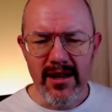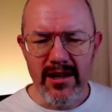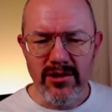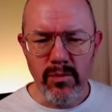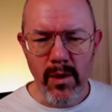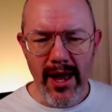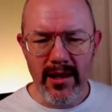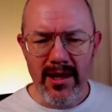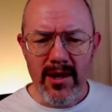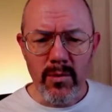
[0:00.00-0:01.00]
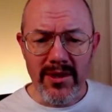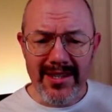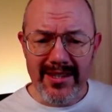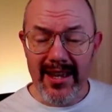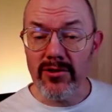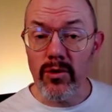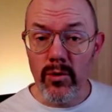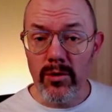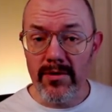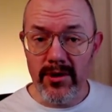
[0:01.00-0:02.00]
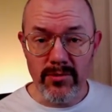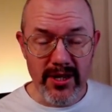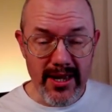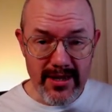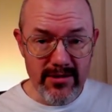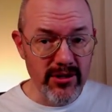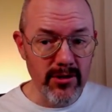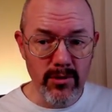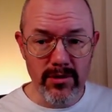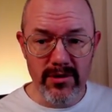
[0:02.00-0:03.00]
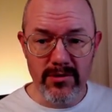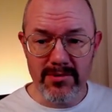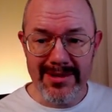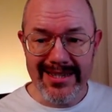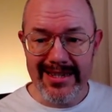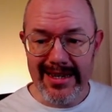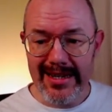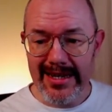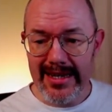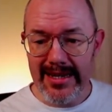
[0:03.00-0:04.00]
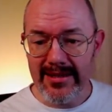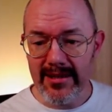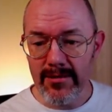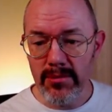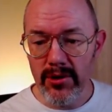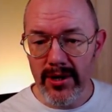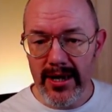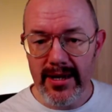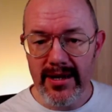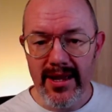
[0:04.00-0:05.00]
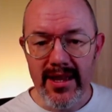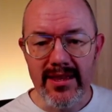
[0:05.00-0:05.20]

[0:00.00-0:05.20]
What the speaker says: as well. Well, this adds all of those in, so all of those missing leagues are put in.